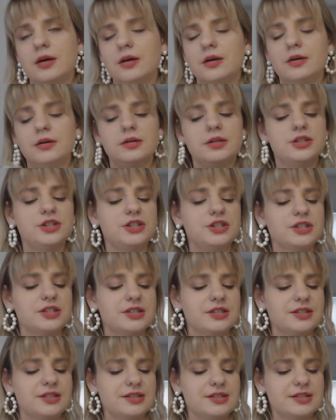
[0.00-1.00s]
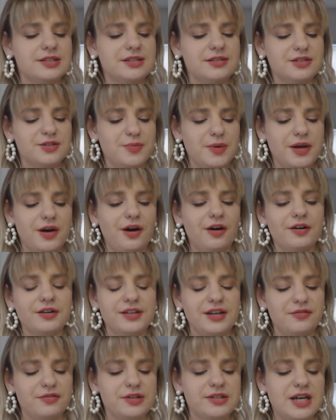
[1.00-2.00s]
it just steals my heart
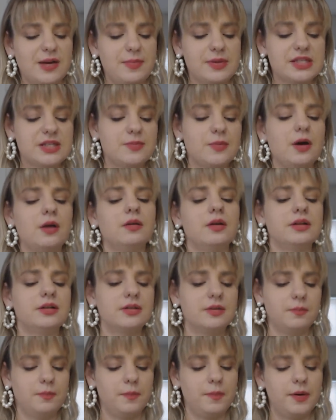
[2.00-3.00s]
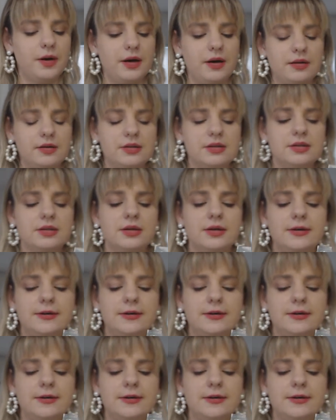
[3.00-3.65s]
every time I smell it. But